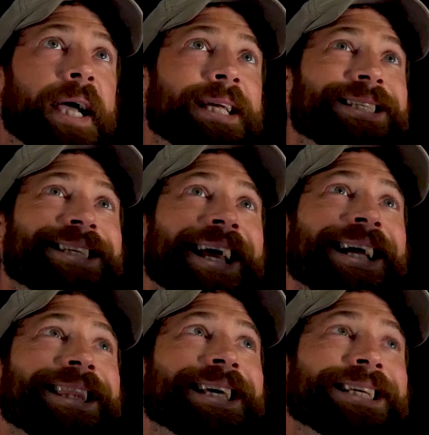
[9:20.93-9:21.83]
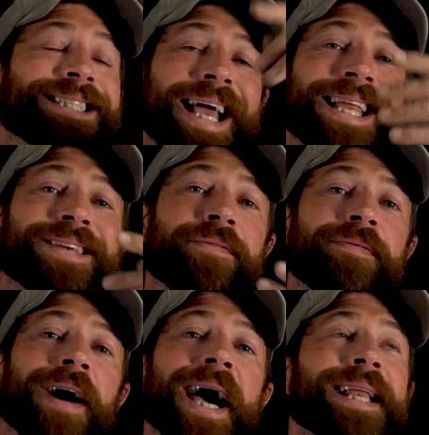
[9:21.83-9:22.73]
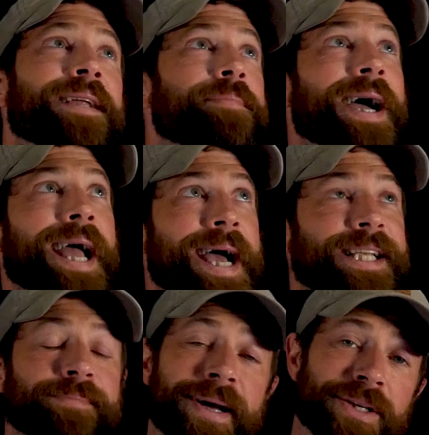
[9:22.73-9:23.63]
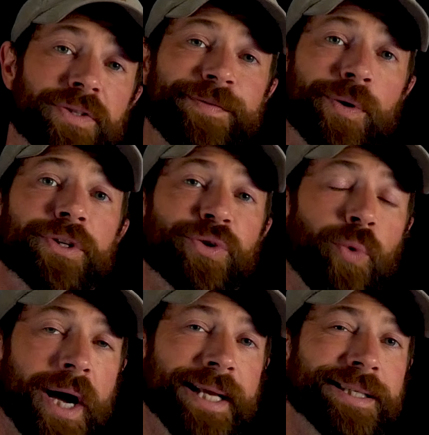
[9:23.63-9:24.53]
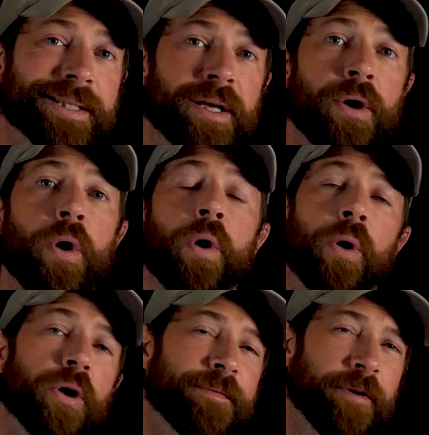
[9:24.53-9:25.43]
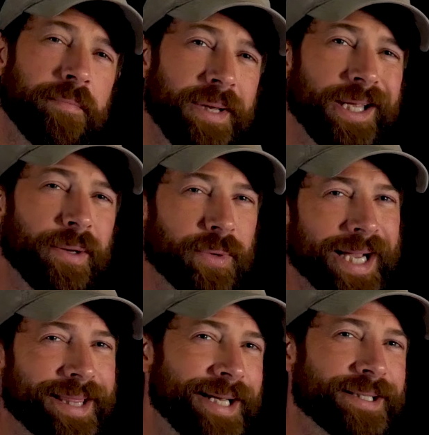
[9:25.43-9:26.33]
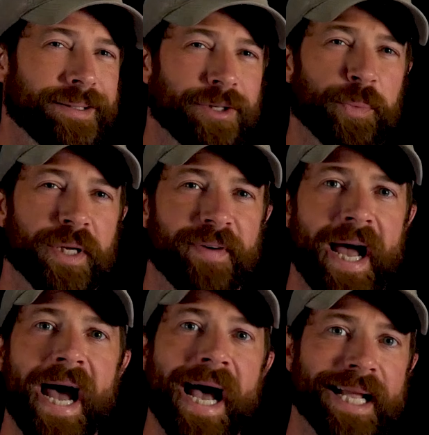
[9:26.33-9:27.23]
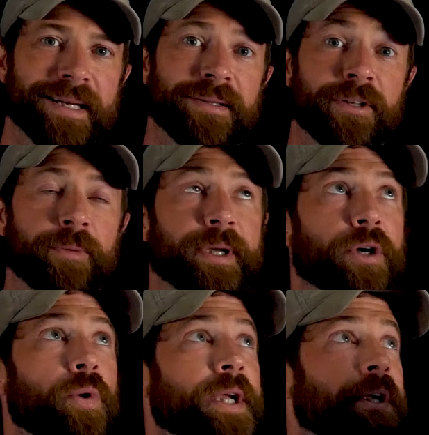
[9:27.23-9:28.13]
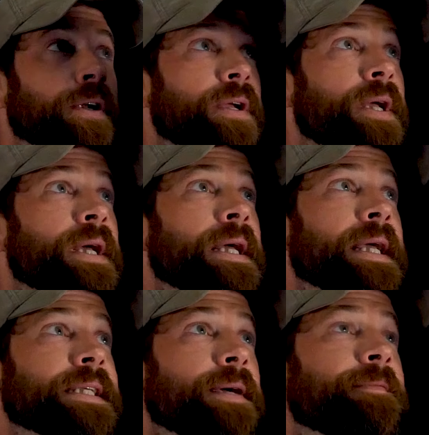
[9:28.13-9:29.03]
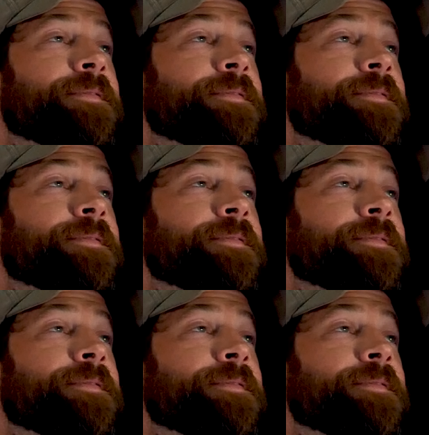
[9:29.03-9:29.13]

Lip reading: I could take this and divide it by x minus 4 twice. Or for me, what I think is a little bit of a hack and a little bit quicker is I'm